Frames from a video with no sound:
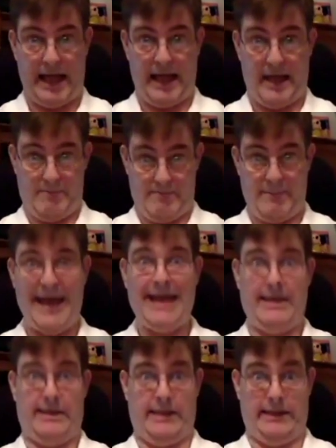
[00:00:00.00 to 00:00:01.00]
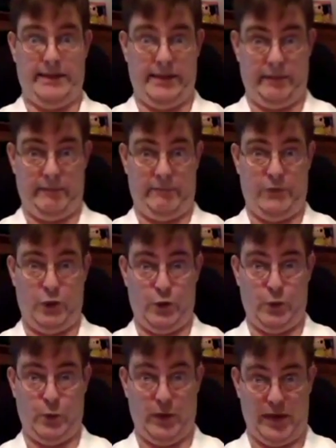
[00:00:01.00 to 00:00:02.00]
amazing
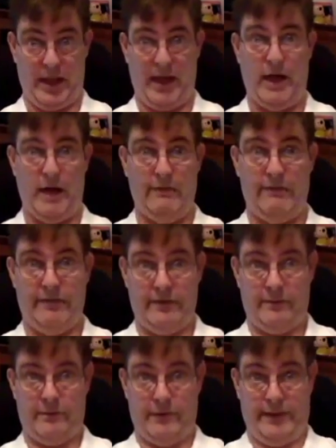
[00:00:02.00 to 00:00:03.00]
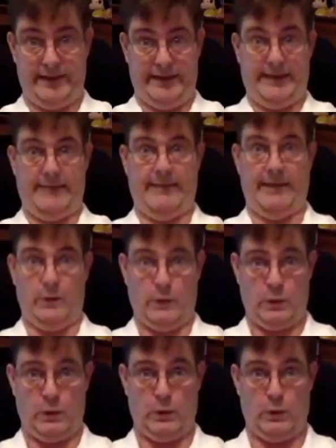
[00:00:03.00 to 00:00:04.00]
view of the parade coming
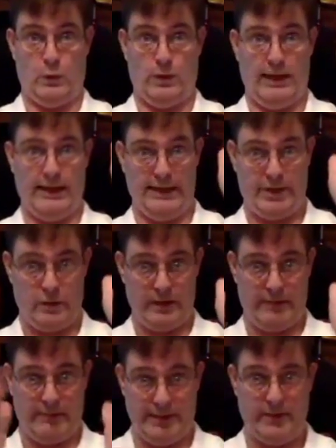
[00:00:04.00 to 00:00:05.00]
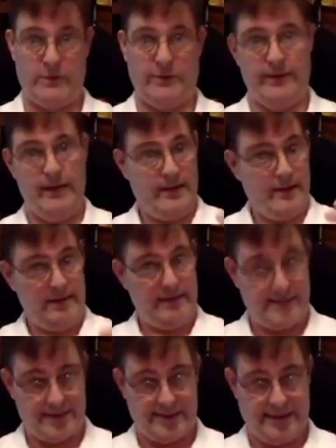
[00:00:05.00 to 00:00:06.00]
right at you down Main Street. The
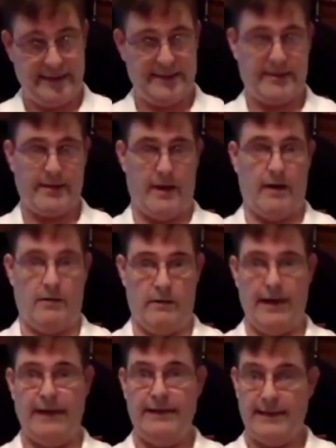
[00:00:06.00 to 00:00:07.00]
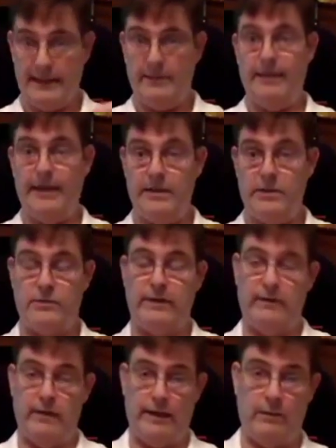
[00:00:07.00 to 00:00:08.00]
seats are right at the end of Main
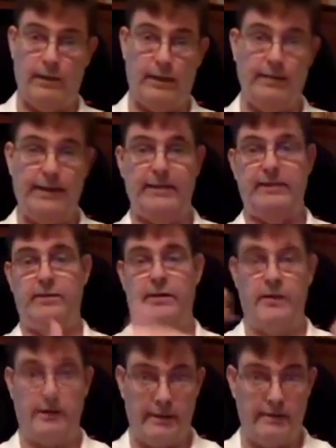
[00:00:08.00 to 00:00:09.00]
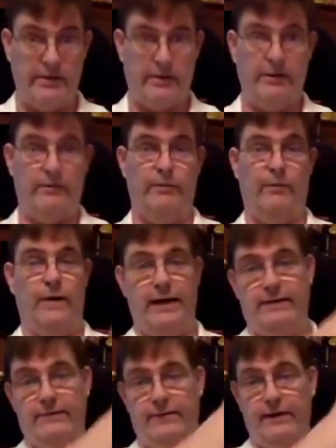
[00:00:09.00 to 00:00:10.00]
Street, right where they make the turn. They turn right
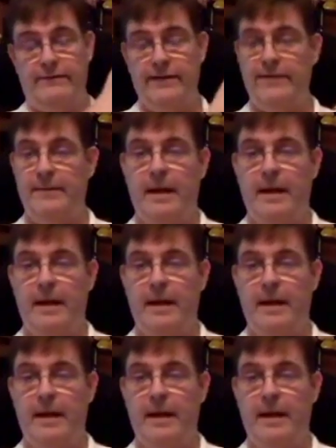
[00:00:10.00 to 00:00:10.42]
in front of you.